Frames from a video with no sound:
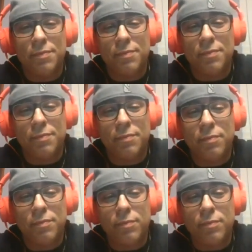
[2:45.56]

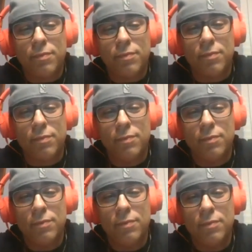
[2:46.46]

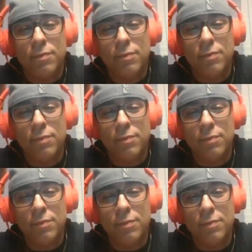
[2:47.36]

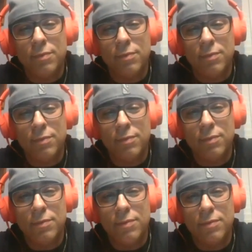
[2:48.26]

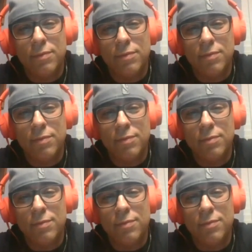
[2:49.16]

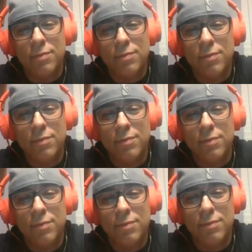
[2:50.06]

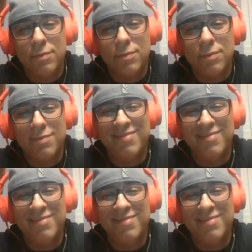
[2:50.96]
This person isn't speaking.